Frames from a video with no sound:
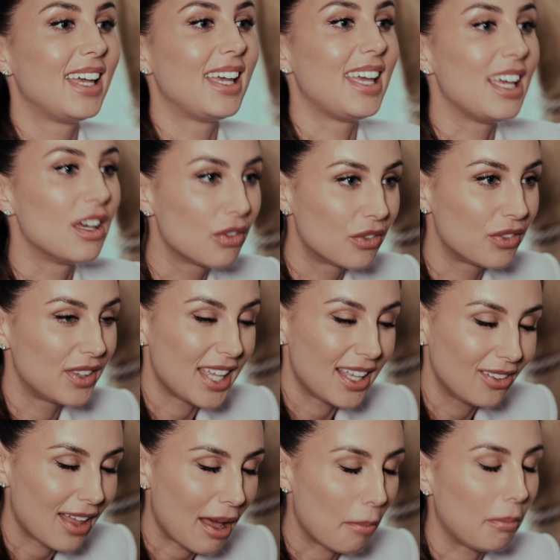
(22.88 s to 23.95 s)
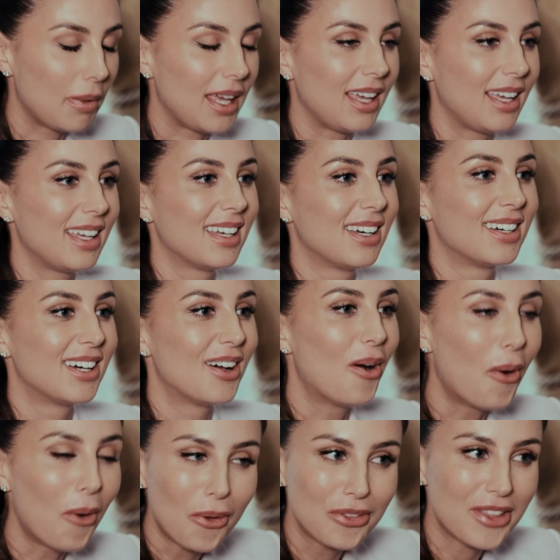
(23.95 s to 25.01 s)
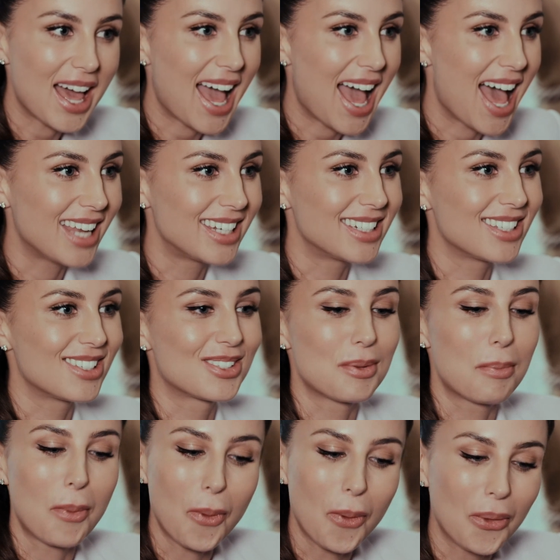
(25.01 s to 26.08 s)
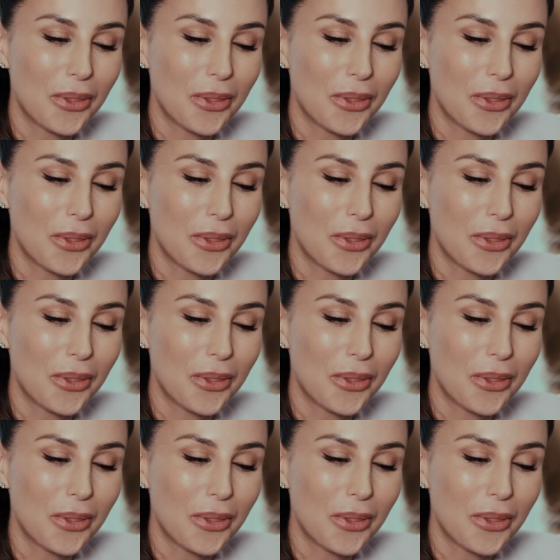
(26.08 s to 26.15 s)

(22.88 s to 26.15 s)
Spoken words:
if they let me hold their hand and support